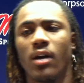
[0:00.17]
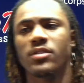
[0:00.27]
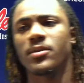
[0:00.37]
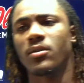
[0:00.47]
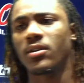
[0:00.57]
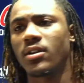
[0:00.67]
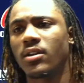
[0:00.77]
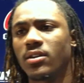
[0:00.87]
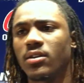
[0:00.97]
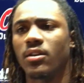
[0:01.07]
It's been going
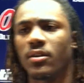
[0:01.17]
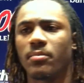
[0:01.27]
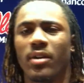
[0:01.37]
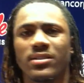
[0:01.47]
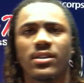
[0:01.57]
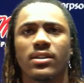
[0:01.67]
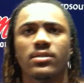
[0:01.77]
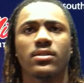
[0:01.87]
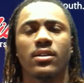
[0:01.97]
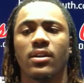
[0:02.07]
good. Learning process.
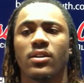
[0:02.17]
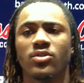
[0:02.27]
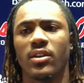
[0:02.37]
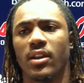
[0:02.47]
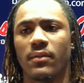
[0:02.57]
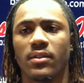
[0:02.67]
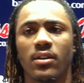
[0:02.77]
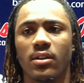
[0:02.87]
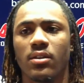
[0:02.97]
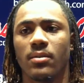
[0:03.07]
Trying to get
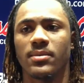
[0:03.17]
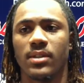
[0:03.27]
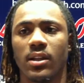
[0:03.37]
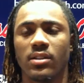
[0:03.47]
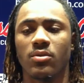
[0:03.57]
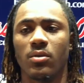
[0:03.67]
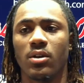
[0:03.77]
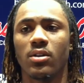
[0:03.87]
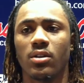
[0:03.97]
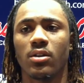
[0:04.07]
everything, you know what I'm saying, into
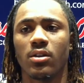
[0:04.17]
one.